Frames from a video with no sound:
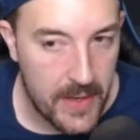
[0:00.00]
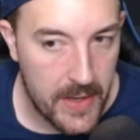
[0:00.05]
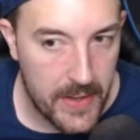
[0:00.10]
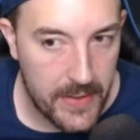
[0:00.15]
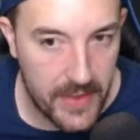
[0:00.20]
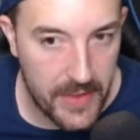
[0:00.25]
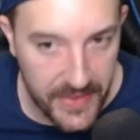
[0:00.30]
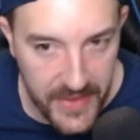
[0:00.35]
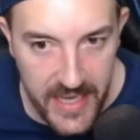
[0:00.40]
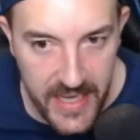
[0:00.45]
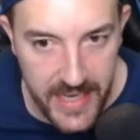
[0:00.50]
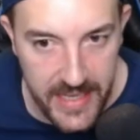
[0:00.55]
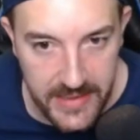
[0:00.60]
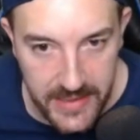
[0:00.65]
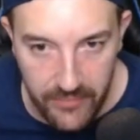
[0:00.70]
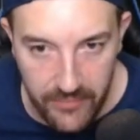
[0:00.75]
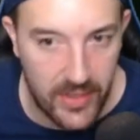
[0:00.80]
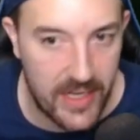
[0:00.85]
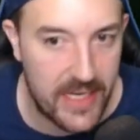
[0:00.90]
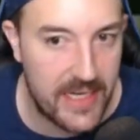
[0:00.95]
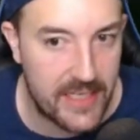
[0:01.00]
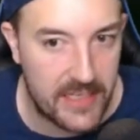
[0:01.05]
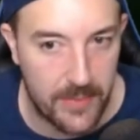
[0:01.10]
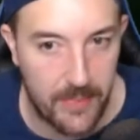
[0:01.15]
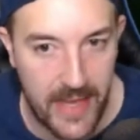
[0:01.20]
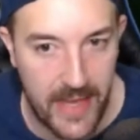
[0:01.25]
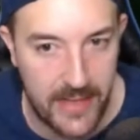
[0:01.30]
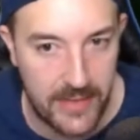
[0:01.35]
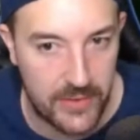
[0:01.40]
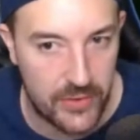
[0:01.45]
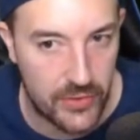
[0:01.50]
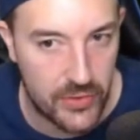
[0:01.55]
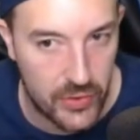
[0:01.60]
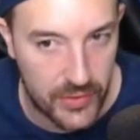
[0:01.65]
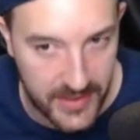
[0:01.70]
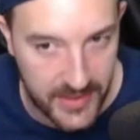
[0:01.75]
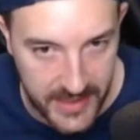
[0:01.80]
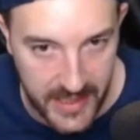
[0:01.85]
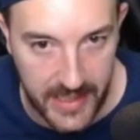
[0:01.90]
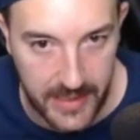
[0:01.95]
The thing is, it really depends on your
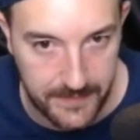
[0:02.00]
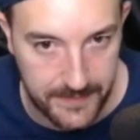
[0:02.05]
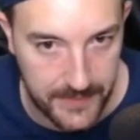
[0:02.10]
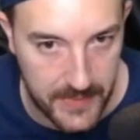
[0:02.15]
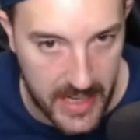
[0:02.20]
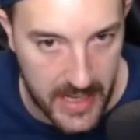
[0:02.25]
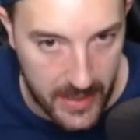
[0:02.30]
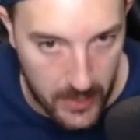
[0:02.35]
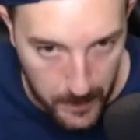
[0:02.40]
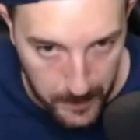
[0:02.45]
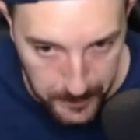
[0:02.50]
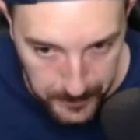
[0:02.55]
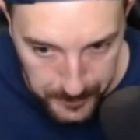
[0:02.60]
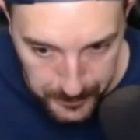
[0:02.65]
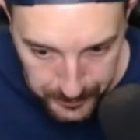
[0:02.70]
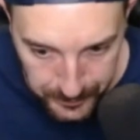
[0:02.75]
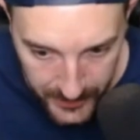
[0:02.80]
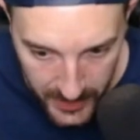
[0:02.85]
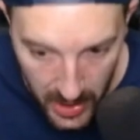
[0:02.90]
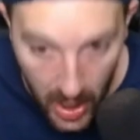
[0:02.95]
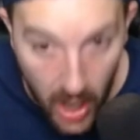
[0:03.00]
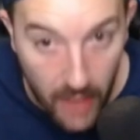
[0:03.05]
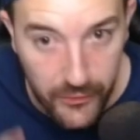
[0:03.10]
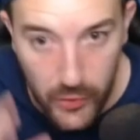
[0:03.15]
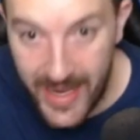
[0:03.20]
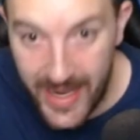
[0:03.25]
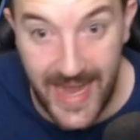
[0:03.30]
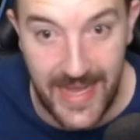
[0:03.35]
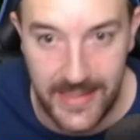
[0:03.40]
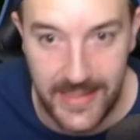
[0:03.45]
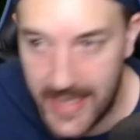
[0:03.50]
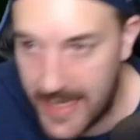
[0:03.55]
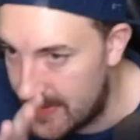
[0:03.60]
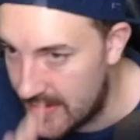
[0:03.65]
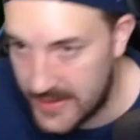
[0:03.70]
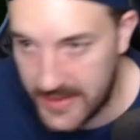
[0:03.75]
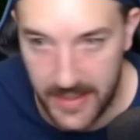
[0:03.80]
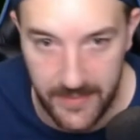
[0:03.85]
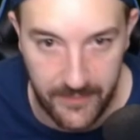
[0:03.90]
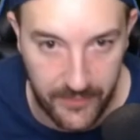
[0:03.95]
team. Now, I've got Kante in
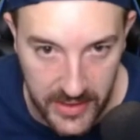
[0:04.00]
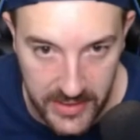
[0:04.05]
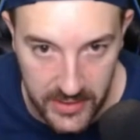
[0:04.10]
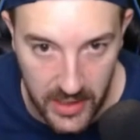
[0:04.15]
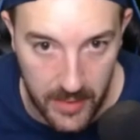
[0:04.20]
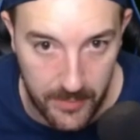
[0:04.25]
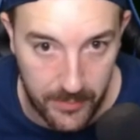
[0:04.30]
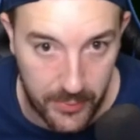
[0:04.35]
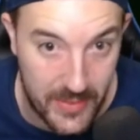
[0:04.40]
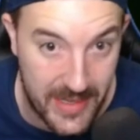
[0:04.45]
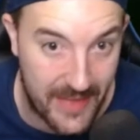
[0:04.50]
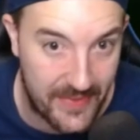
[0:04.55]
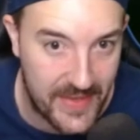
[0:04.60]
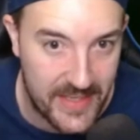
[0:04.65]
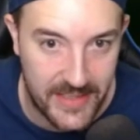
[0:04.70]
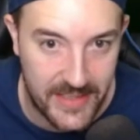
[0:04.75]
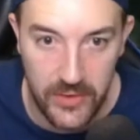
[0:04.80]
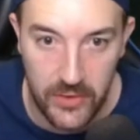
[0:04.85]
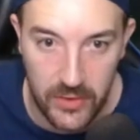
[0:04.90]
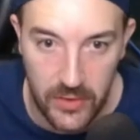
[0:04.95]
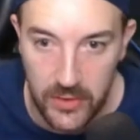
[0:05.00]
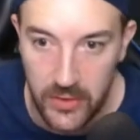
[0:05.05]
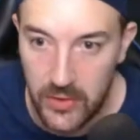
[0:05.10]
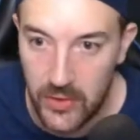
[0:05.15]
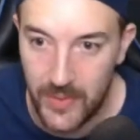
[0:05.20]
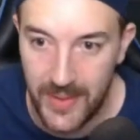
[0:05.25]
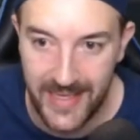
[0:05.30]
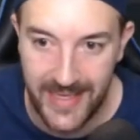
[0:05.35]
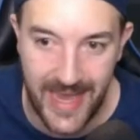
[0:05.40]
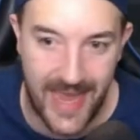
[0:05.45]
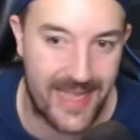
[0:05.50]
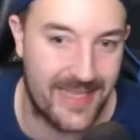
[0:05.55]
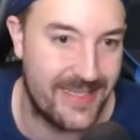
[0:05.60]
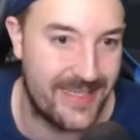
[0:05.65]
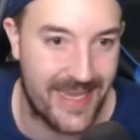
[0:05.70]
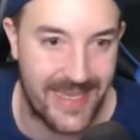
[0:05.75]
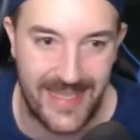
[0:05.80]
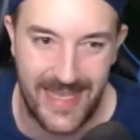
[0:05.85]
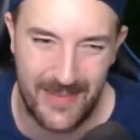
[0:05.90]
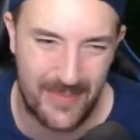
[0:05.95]
this team, for example. Now, this Nkunku and
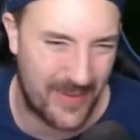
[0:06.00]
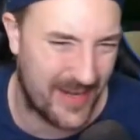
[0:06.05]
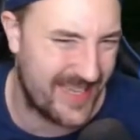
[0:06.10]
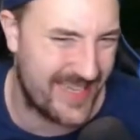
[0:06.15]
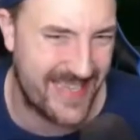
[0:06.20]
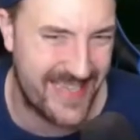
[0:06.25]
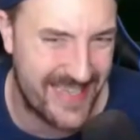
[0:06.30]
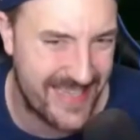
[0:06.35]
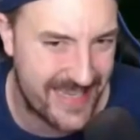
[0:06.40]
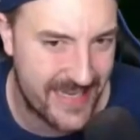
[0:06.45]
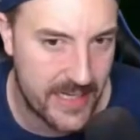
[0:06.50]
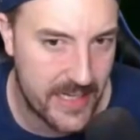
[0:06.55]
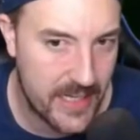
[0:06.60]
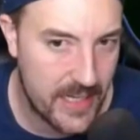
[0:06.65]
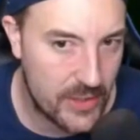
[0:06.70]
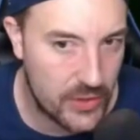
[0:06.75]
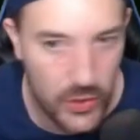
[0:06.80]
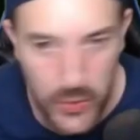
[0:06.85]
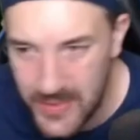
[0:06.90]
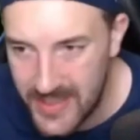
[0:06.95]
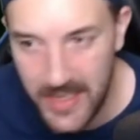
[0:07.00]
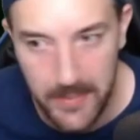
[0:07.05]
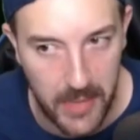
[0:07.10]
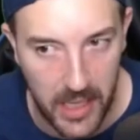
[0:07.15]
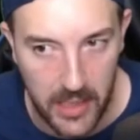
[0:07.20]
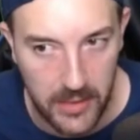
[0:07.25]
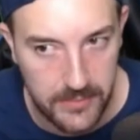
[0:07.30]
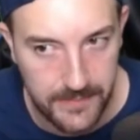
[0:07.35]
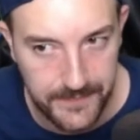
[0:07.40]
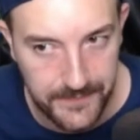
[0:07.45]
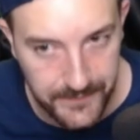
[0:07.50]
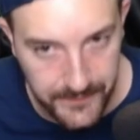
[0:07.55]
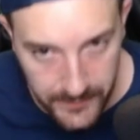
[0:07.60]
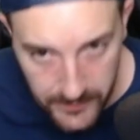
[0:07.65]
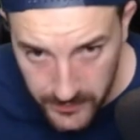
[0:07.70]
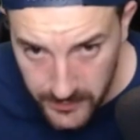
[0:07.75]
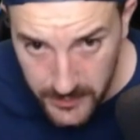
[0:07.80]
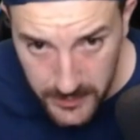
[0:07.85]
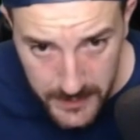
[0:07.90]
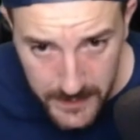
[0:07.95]
Kante, they play too similar.
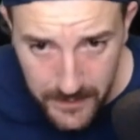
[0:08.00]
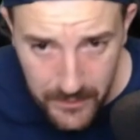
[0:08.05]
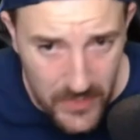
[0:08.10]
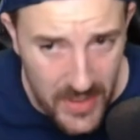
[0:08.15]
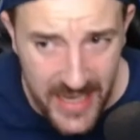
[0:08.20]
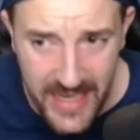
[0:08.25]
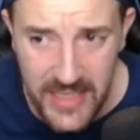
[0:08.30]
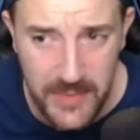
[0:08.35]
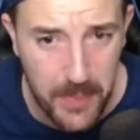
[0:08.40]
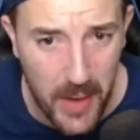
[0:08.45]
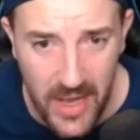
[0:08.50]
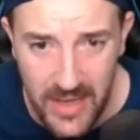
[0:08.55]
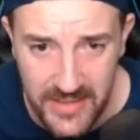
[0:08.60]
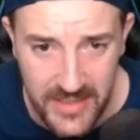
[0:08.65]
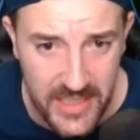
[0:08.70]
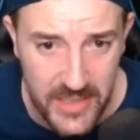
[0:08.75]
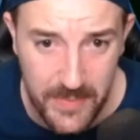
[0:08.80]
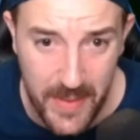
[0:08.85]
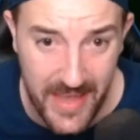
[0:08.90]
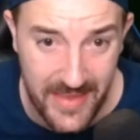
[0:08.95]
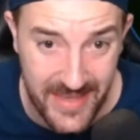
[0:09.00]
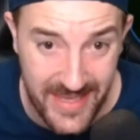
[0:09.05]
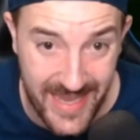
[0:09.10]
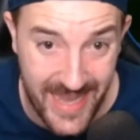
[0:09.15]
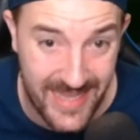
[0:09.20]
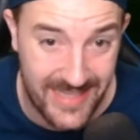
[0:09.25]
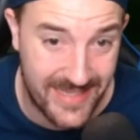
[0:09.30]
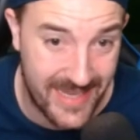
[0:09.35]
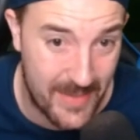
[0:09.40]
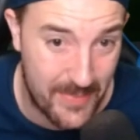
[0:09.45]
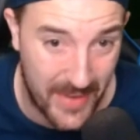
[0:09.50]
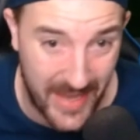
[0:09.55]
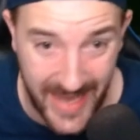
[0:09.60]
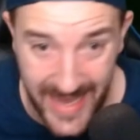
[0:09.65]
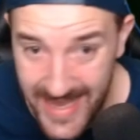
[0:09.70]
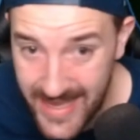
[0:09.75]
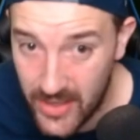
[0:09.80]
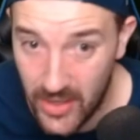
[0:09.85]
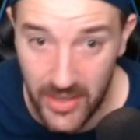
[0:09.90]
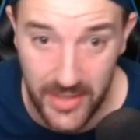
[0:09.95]
His passing's better than Kante, but
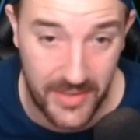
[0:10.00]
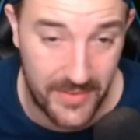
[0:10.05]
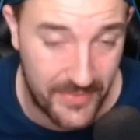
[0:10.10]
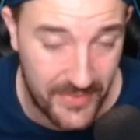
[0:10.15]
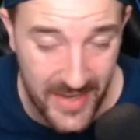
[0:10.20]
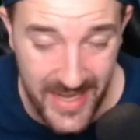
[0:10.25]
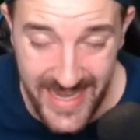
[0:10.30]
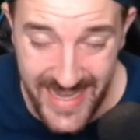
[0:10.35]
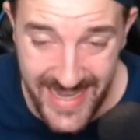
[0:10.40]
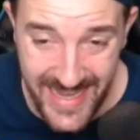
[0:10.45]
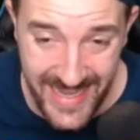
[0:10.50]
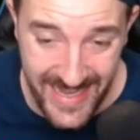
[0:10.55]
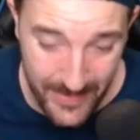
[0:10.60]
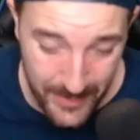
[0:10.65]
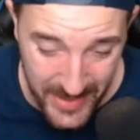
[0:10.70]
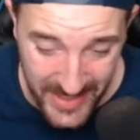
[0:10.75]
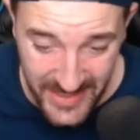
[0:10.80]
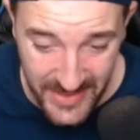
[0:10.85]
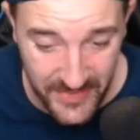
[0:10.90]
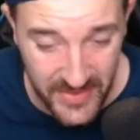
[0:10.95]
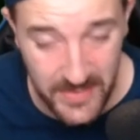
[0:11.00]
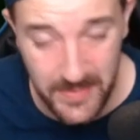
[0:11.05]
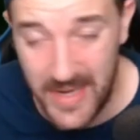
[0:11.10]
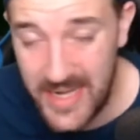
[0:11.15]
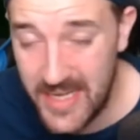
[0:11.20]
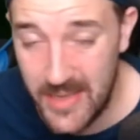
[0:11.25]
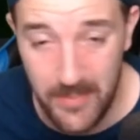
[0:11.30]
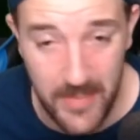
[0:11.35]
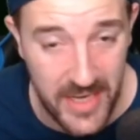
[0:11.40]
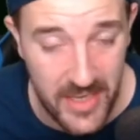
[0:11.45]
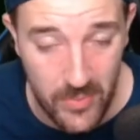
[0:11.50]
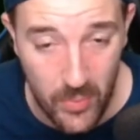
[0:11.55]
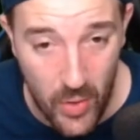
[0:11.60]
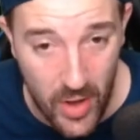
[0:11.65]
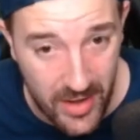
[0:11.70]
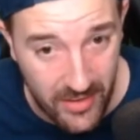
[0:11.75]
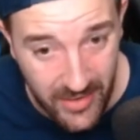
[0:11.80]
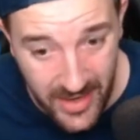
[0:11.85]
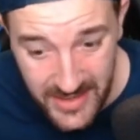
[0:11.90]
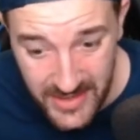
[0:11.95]
he kind of, because of his medium
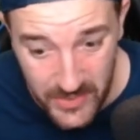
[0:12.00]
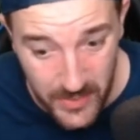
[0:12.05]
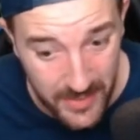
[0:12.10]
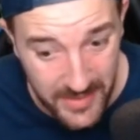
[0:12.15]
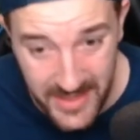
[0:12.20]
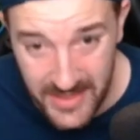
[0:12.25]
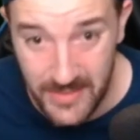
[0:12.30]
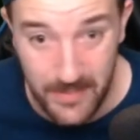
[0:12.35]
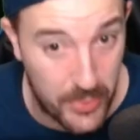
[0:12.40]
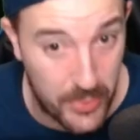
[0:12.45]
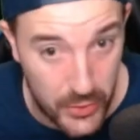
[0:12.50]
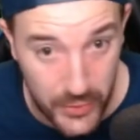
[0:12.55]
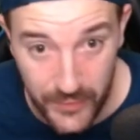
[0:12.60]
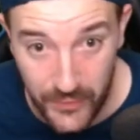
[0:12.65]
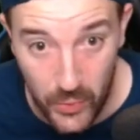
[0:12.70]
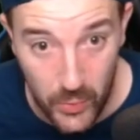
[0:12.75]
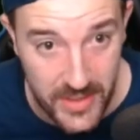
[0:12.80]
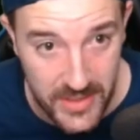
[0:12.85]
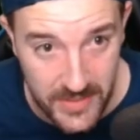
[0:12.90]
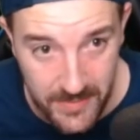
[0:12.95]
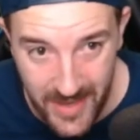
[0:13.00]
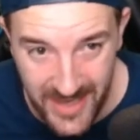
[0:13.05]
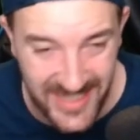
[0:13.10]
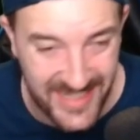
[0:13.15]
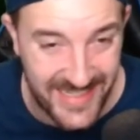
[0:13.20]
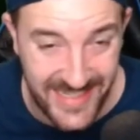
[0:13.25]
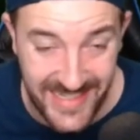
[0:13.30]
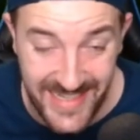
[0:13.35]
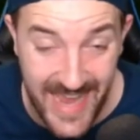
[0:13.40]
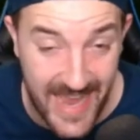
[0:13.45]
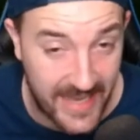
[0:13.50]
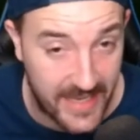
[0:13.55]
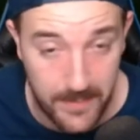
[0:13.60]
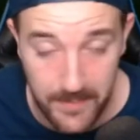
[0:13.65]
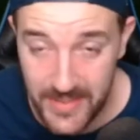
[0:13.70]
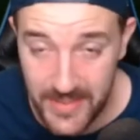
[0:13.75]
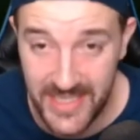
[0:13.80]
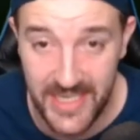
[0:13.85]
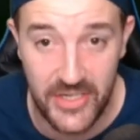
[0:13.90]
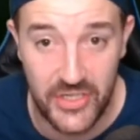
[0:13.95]
work rates as well, he doesn't push forward as much. His attacking
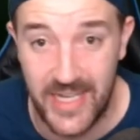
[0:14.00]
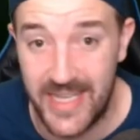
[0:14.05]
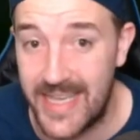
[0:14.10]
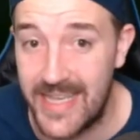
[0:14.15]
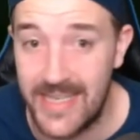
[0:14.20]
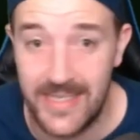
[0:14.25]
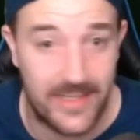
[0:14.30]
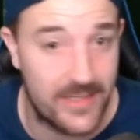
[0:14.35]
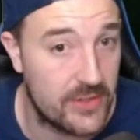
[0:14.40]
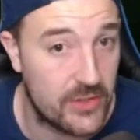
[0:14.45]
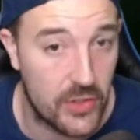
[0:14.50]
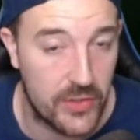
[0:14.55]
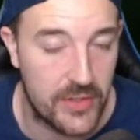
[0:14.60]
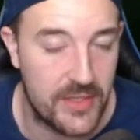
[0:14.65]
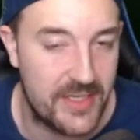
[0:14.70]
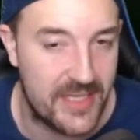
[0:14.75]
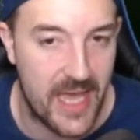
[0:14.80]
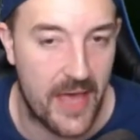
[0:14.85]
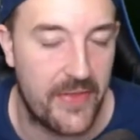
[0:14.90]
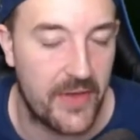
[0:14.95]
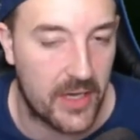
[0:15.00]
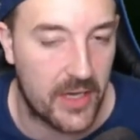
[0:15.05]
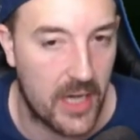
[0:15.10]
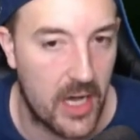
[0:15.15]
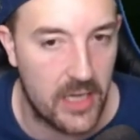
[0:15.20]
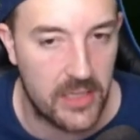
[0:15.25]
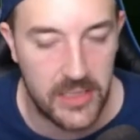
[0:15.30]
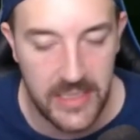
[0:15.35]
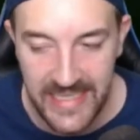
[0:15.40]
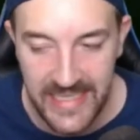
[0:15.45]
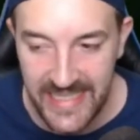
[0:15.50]
positioning isn't as good as the other card,